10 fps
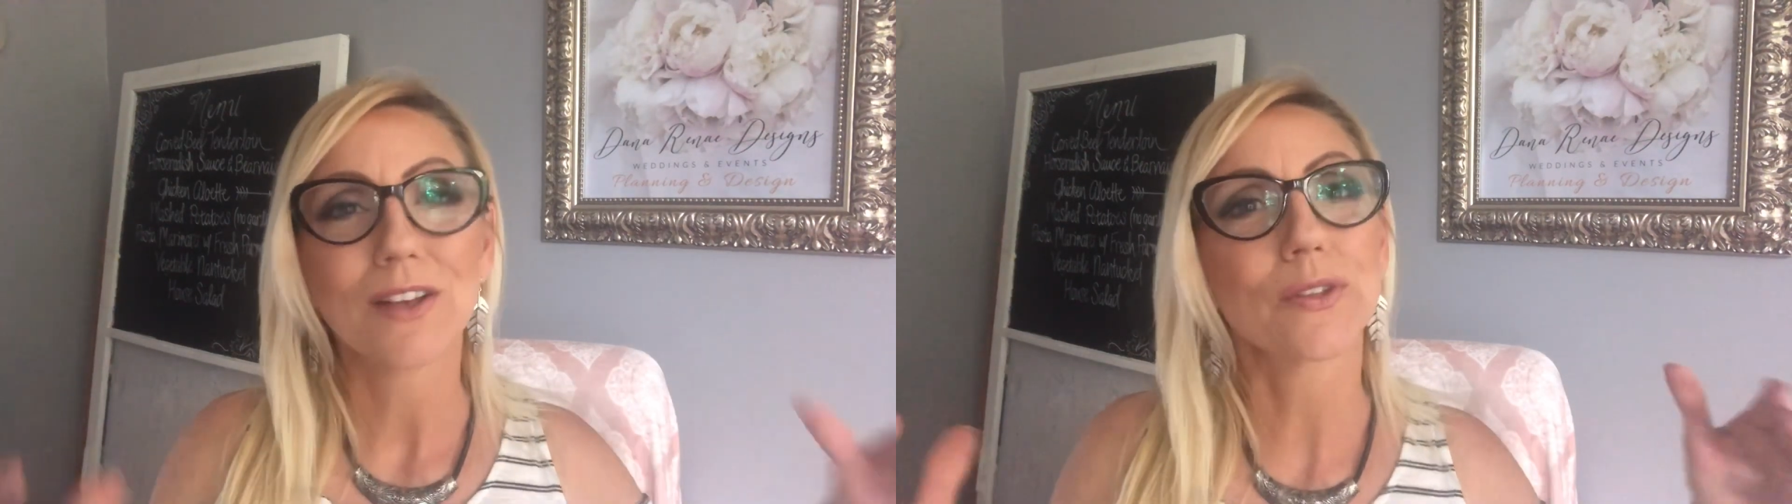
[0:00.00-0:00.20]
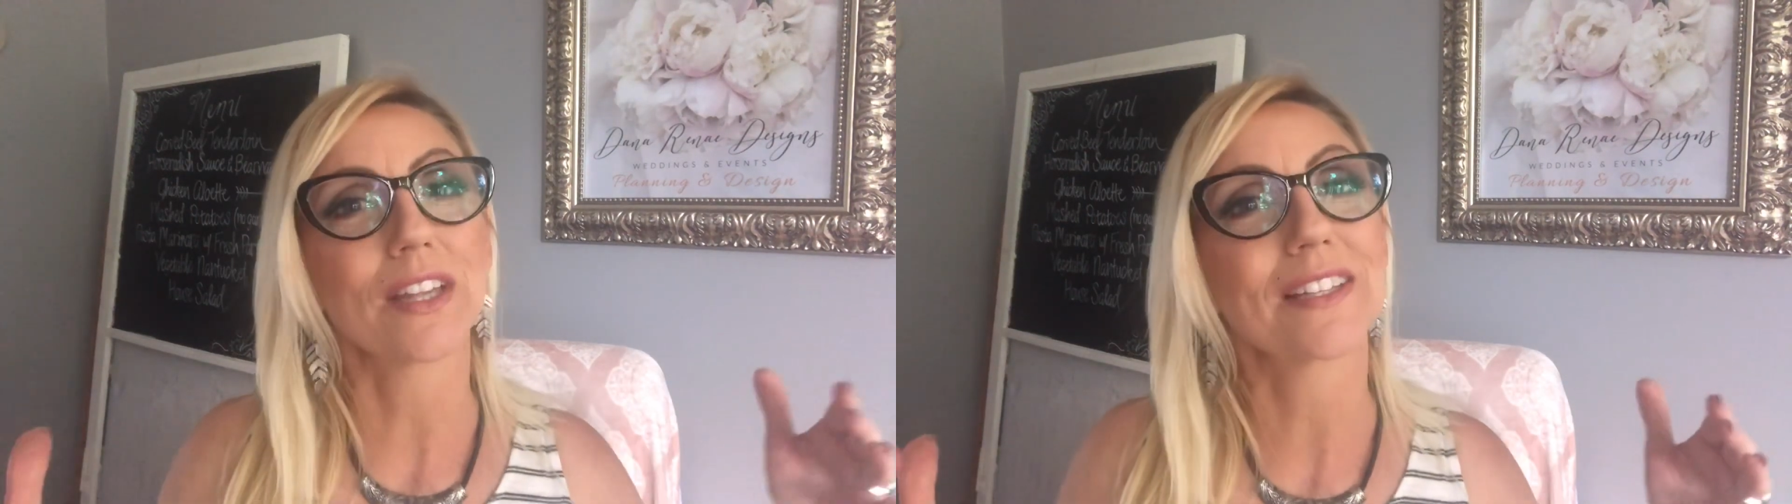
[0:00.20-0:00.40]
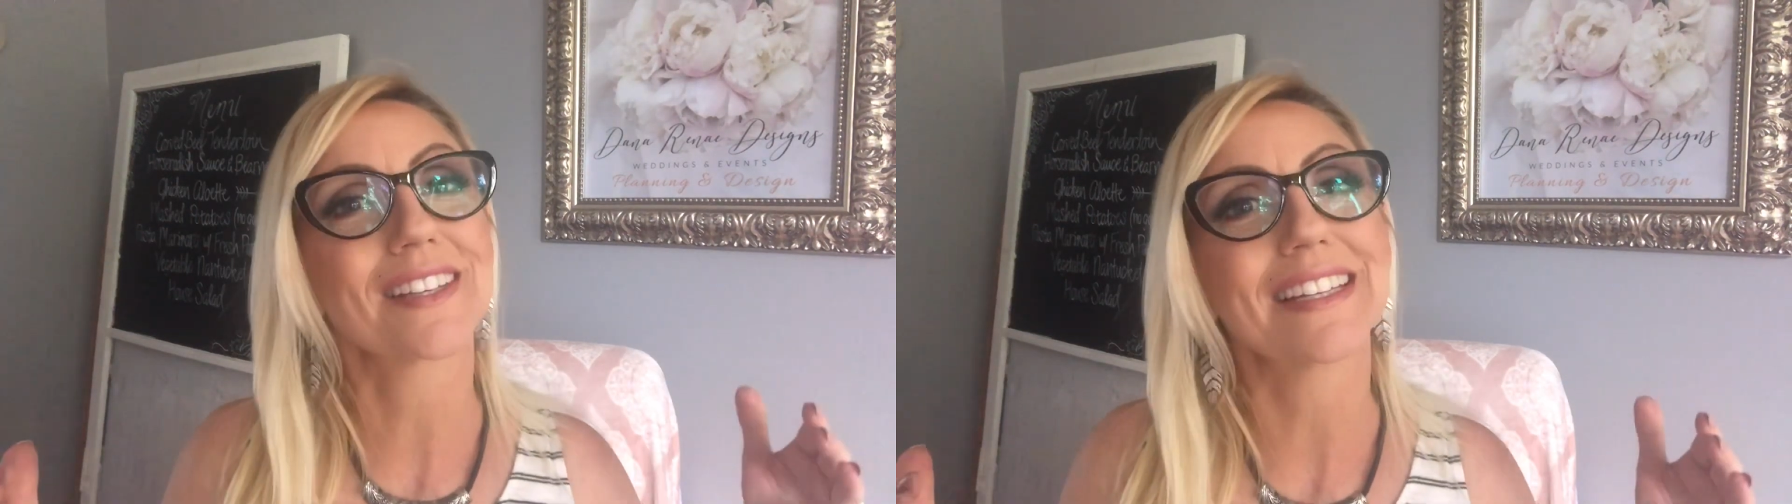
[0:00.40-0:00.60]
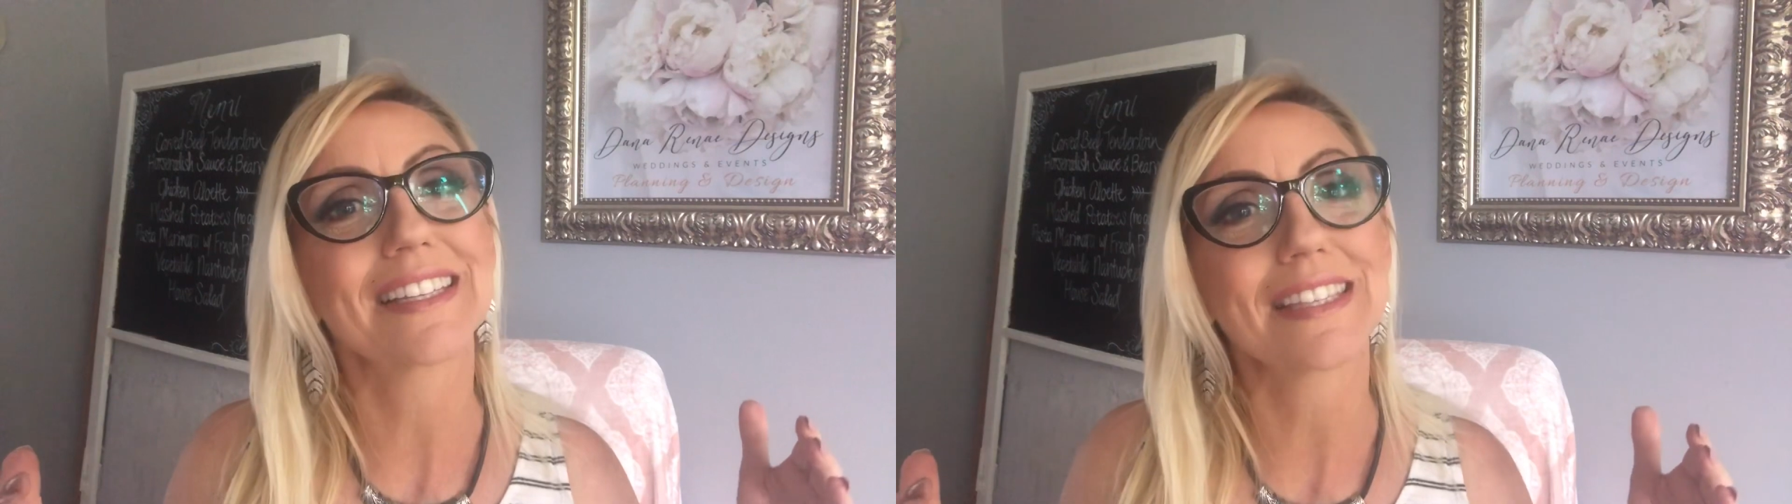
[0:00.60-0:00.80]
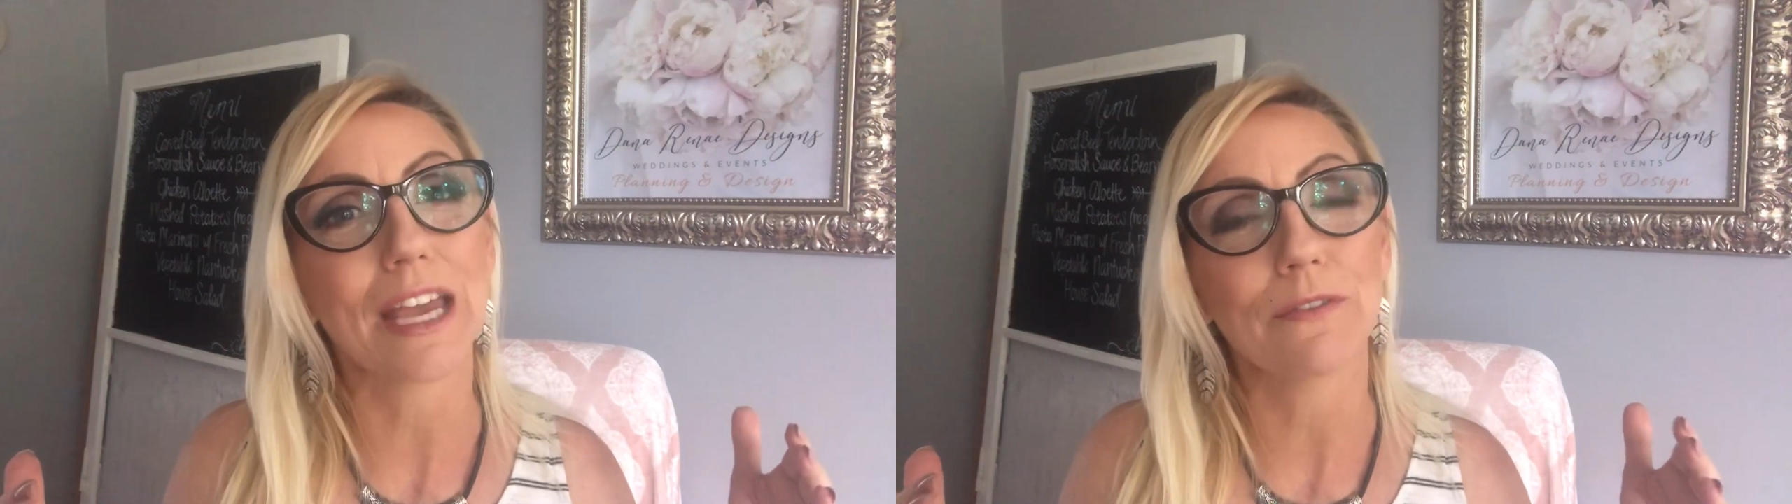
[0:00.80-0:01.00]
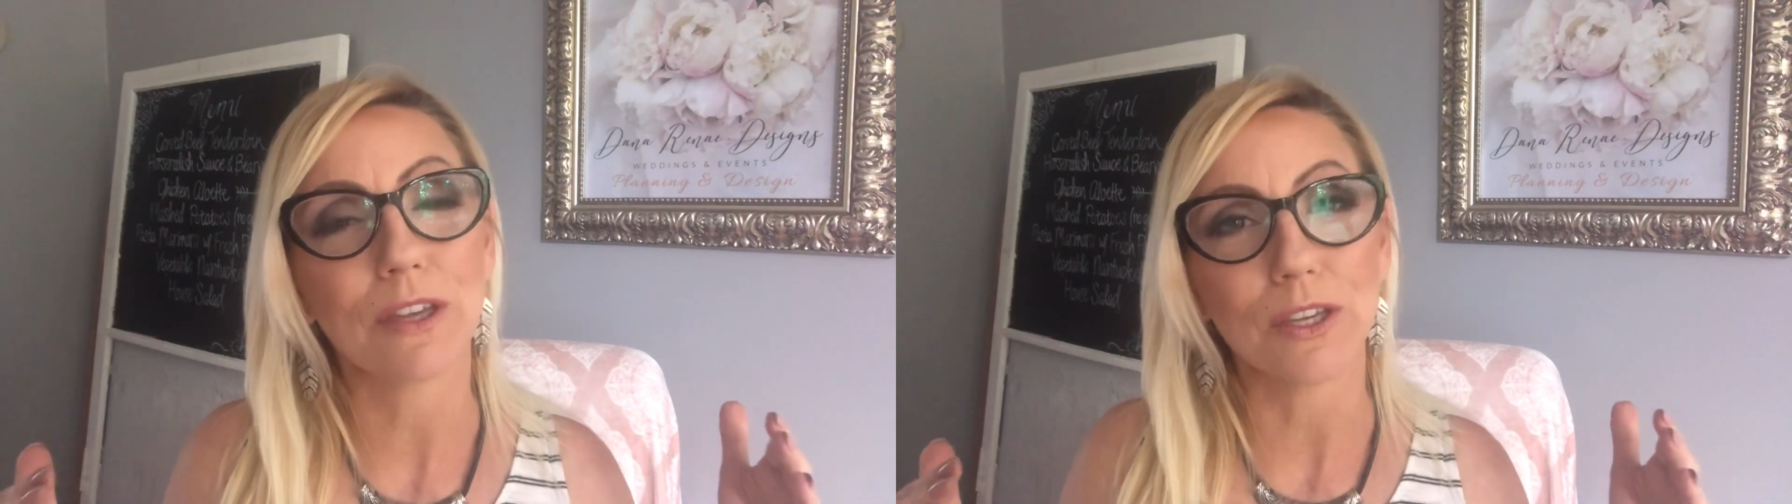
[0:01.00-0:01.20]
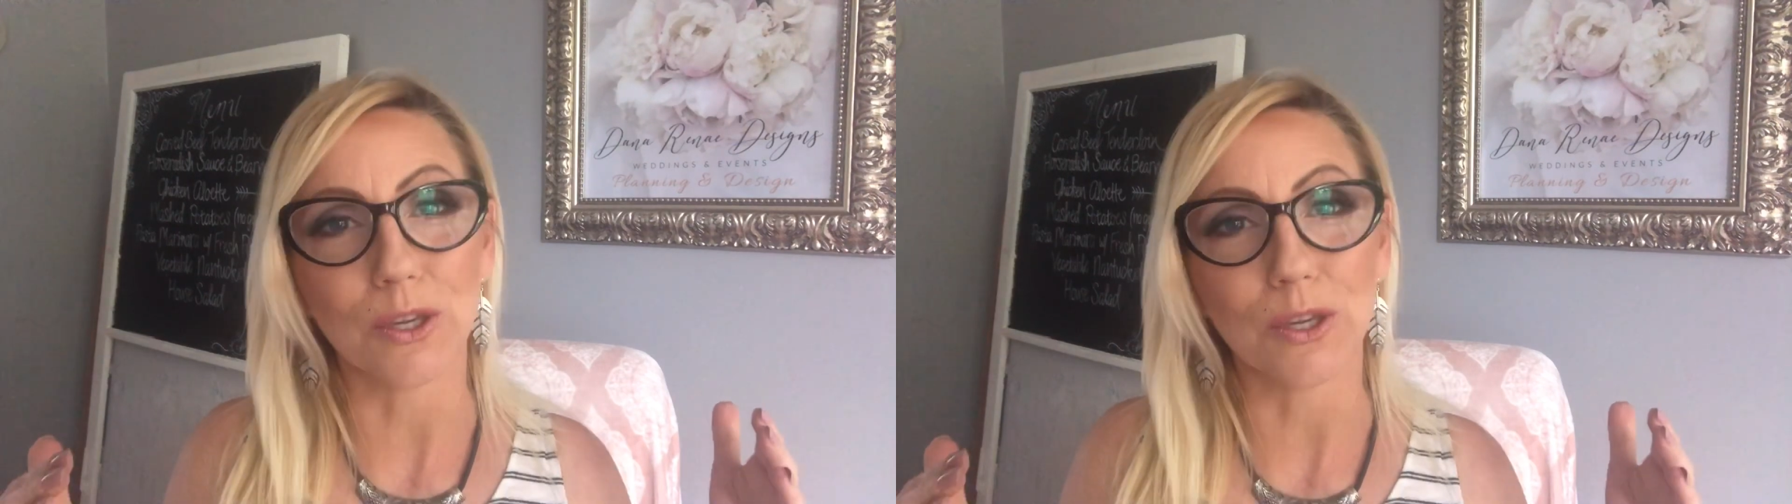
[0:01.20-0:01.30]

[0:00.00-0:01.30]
So that's going to save